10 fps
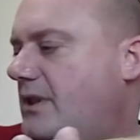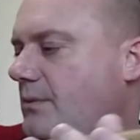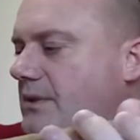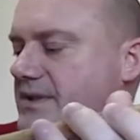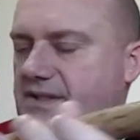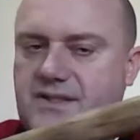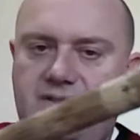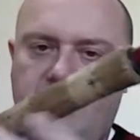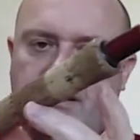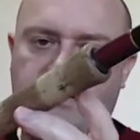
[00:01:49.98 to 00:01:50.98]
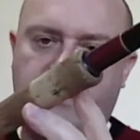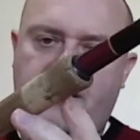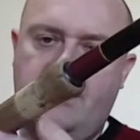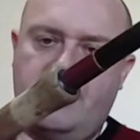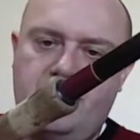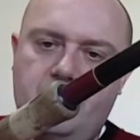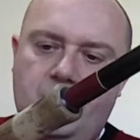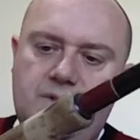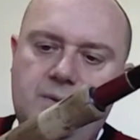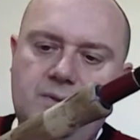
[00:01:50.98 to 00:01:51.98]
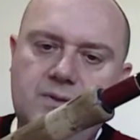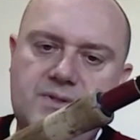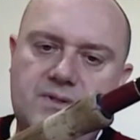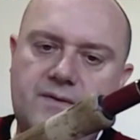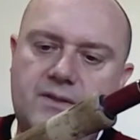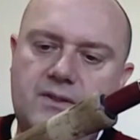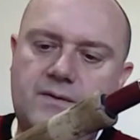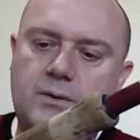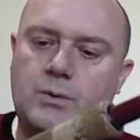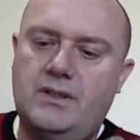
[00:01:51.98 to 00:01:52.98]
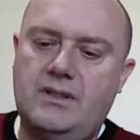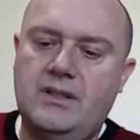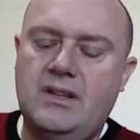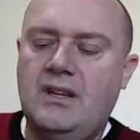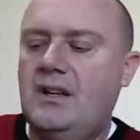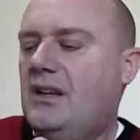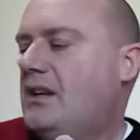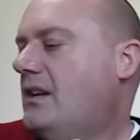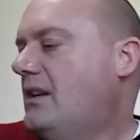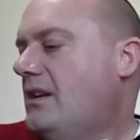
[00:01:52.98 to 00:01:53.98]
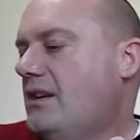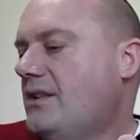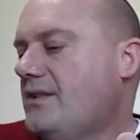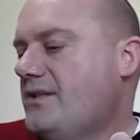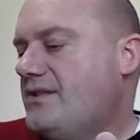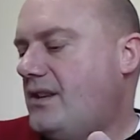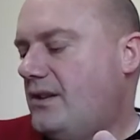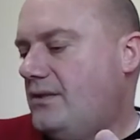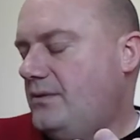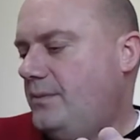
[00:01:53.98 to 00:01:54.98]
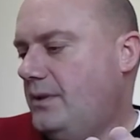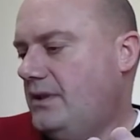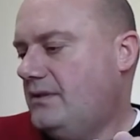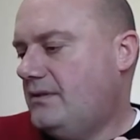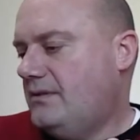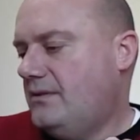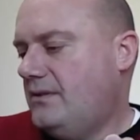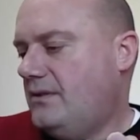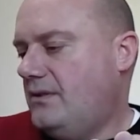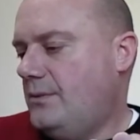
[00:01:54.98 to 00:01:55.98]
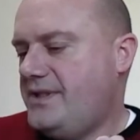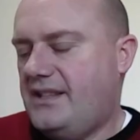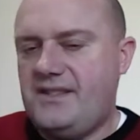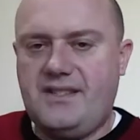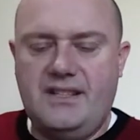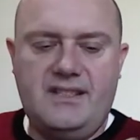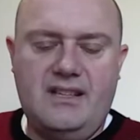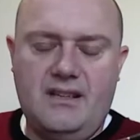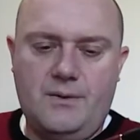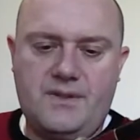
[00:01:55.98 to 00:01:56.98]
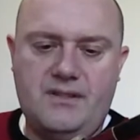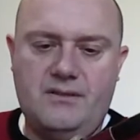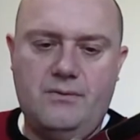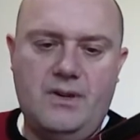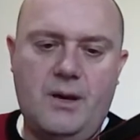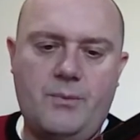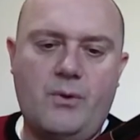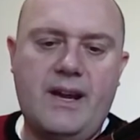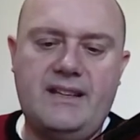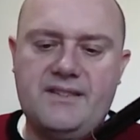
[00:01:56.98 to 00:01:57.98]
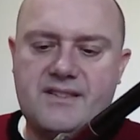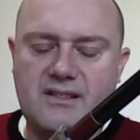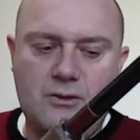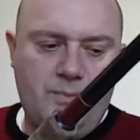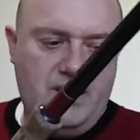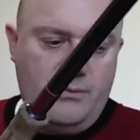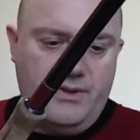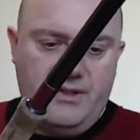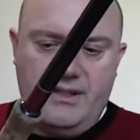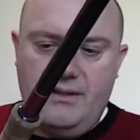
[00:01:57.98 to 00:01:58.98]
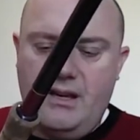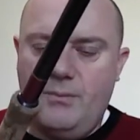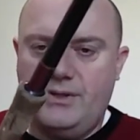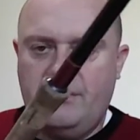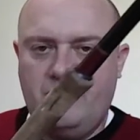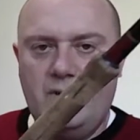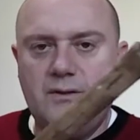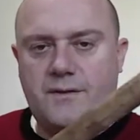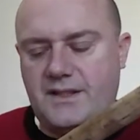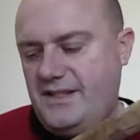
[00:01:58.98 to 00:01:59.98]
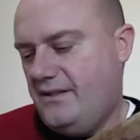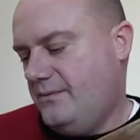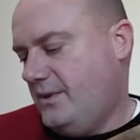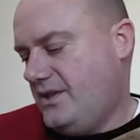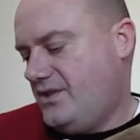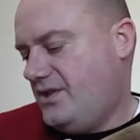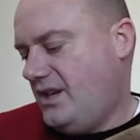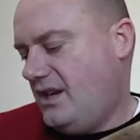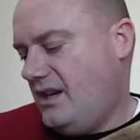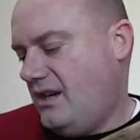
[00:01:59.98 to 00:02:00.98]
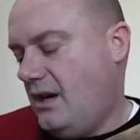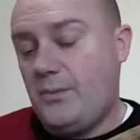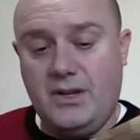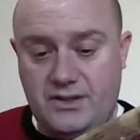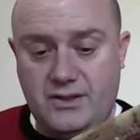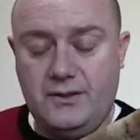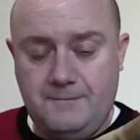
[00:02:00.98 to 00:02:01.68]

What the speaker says: I was the more typical sort of further forward. So always had this idea that I was going to upgrade this a little bit with a modern reel fitting, which I'm going to do.